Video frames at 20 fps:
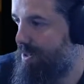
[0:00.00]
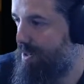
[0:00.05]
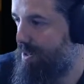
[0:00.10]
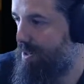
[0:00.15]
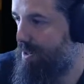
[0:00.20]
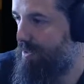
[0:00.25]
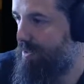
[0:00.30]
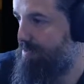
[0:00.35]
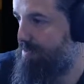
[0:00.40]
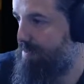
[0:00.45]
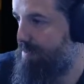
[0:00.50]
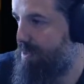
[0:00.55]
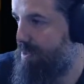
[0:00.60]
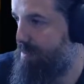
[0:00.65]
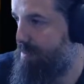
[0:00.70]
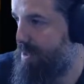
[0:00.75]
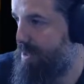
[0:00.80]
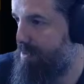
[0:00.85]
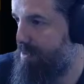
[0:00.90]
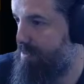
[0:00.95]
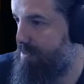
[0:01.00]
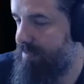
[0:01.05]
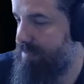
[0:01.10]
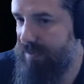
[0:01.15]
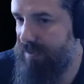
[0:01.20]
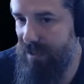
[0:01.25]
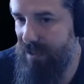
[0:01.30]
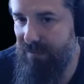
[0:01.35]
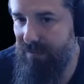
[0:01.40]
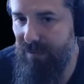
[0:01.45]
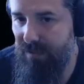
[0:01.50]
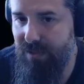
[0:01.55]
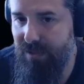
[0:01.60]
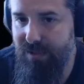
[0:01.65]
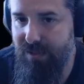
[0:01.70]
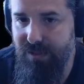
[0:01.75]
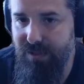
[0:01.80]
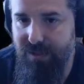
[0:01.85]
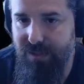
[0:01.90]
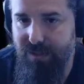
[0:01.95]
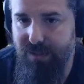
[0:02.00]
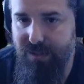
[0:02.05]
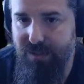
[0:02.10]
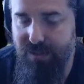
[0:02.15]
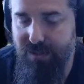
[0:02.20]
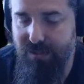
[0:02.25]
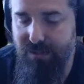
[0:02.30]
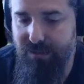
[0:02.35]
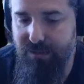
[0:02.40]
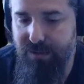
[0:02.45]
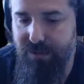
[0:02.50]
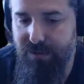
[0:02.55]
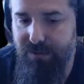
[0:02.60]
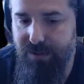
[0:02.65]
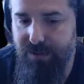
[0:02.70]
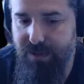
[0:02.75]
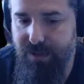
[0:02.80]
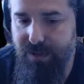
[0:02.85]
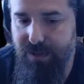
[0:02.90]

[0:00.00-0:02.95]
fair amount of devs still using.